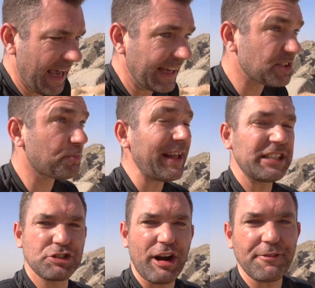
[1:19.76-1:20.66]
it's pretty
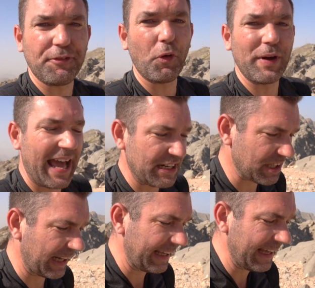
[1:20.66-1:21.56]
straightforward
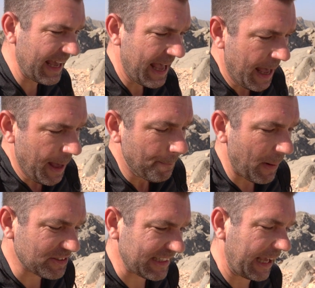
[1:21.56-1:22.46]
actually,
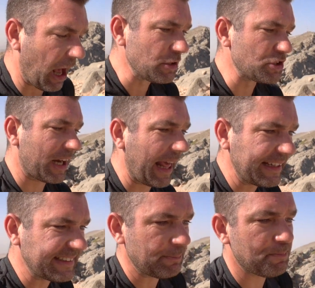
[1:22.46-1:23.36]
mostly
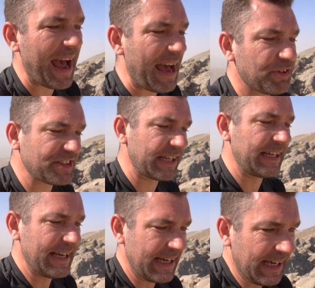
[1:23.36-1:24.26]
undulating paths
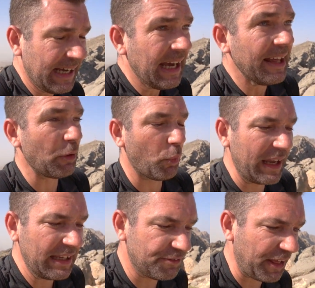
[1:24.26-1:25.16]
that
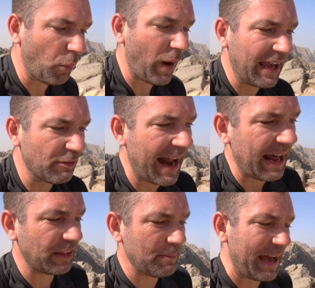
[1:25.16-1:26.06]
weave their way
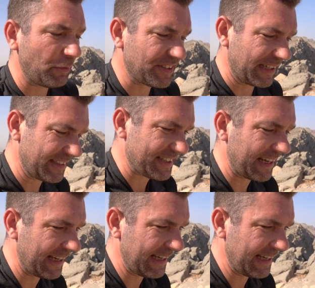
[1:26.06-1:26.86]
around the mountains.